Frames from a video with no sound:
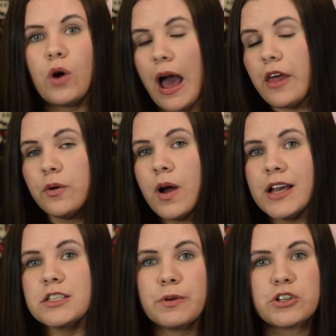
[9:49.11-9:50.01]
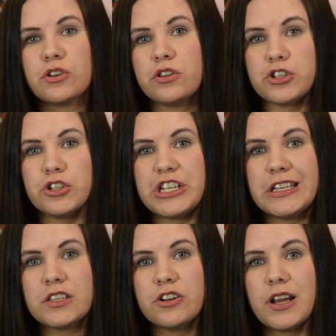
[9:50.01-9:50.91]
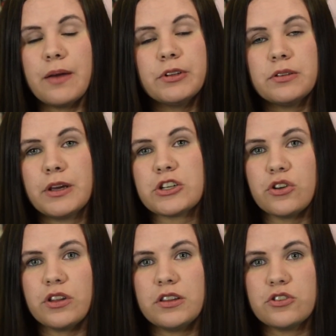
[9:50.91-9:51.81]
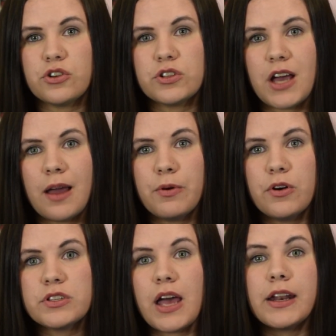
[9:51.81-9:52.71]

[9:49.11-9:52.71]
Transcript: Otherwise, make sure that your cheats are enabled and make sure that there's no typos,